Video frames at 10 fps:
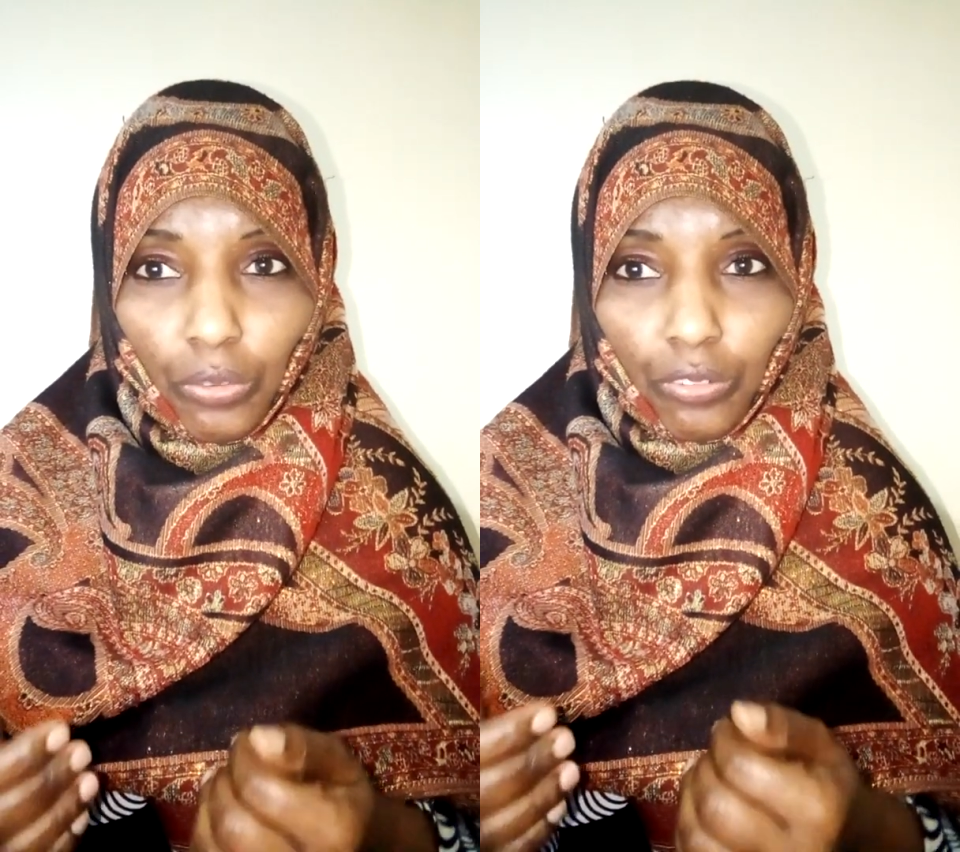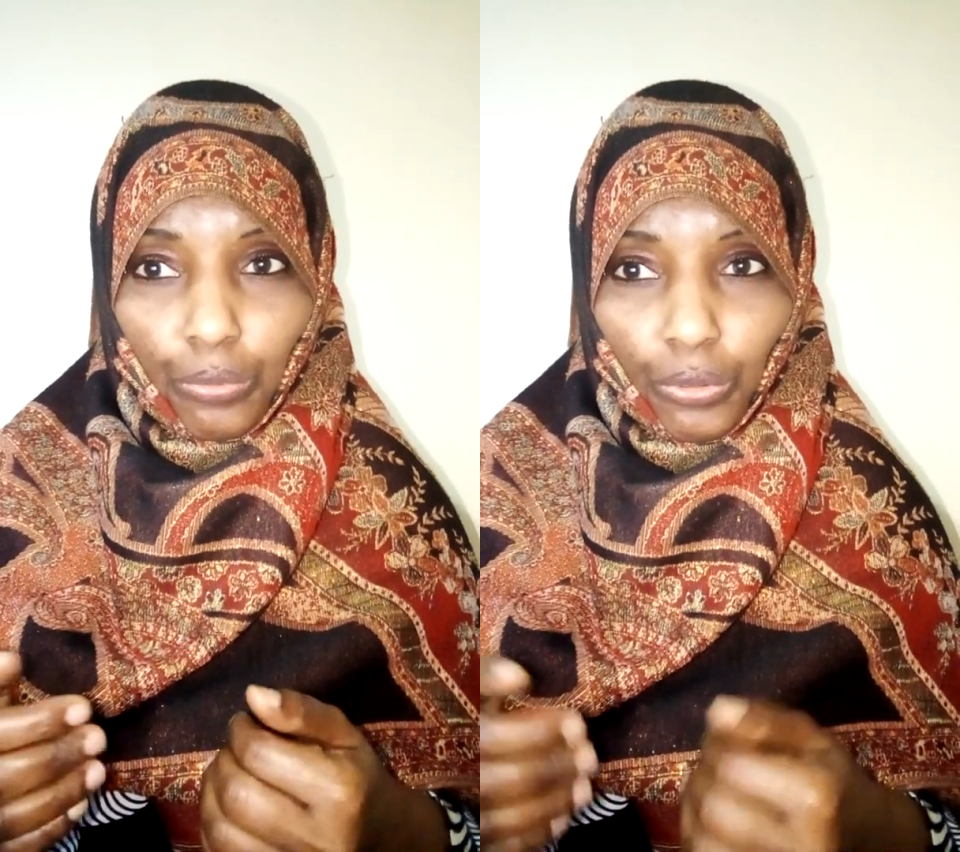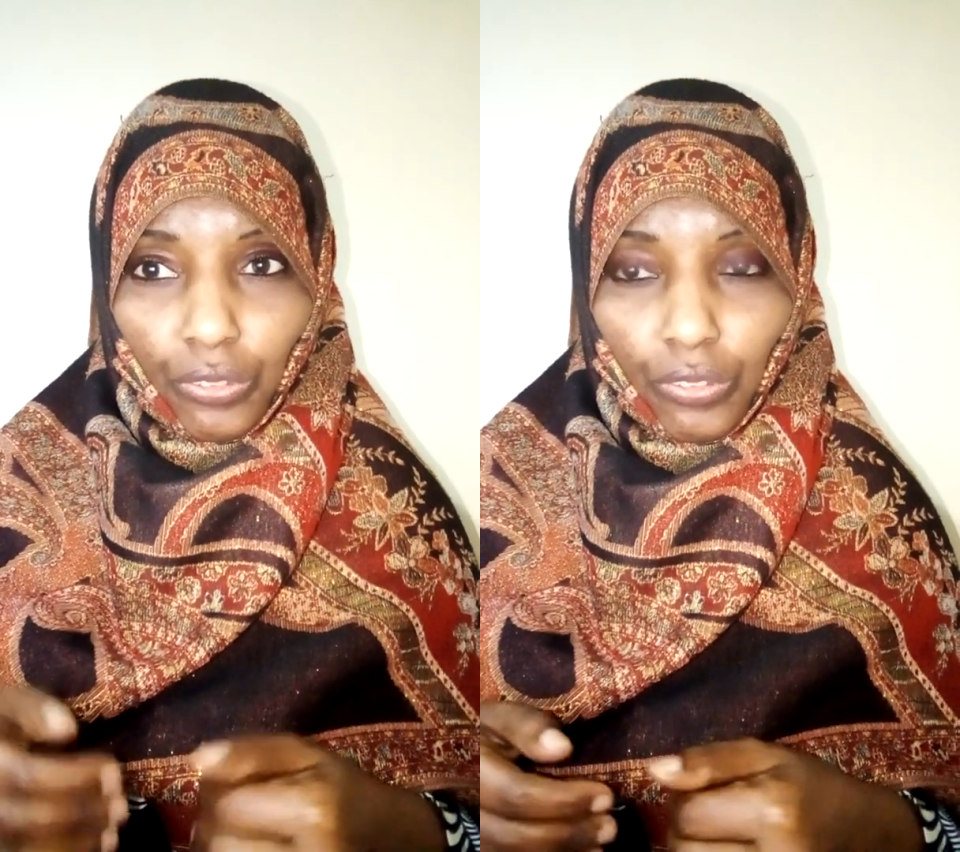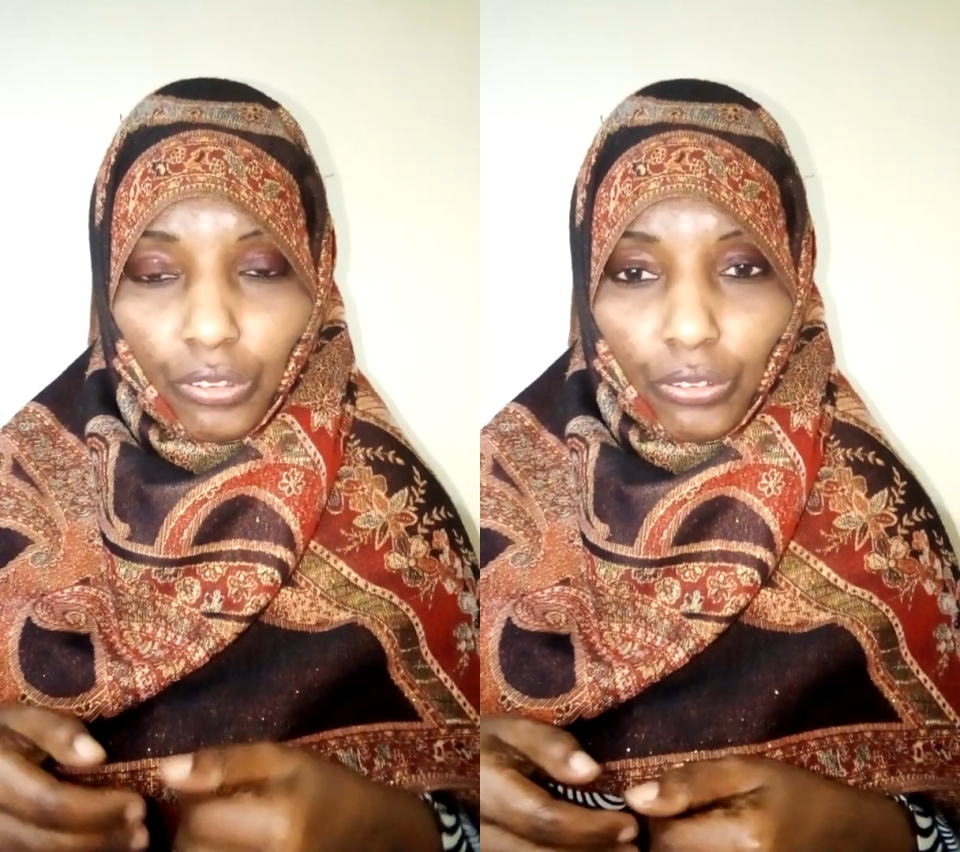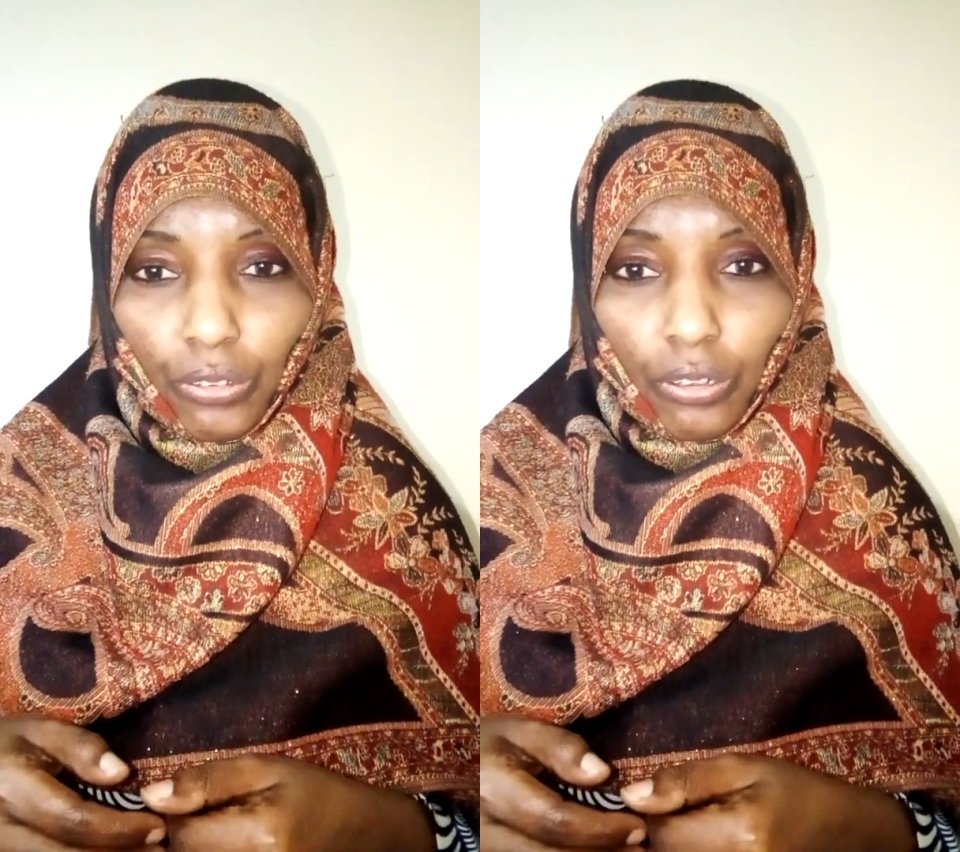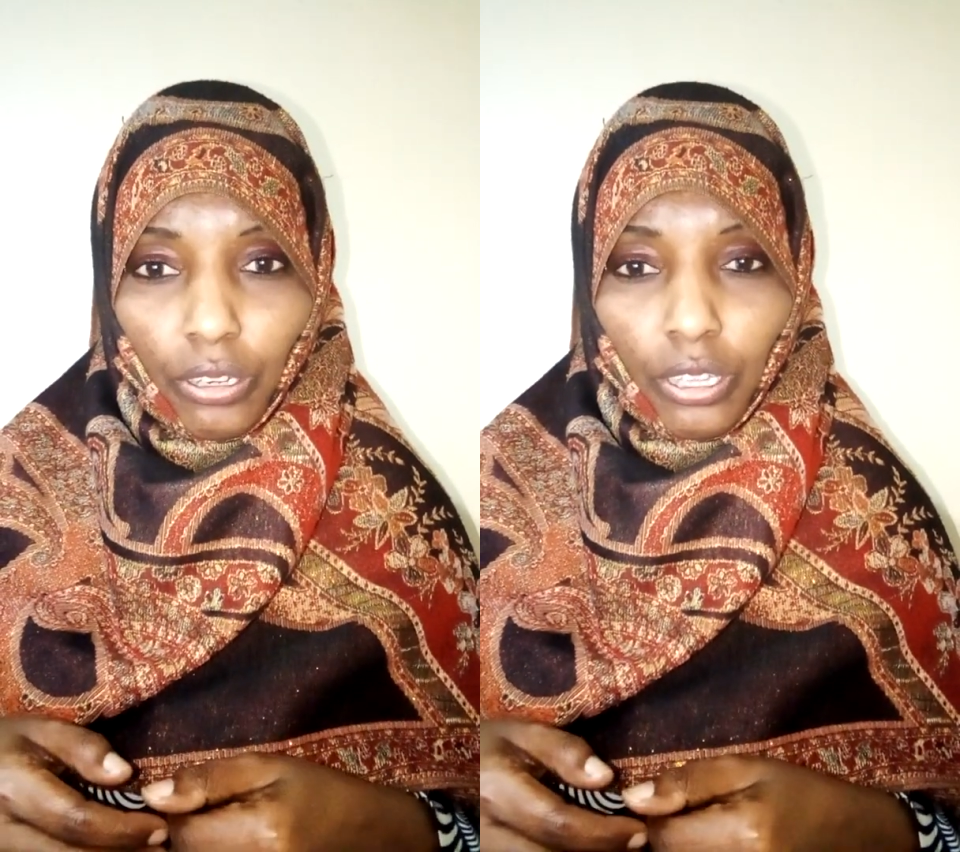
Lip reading: of prostitution,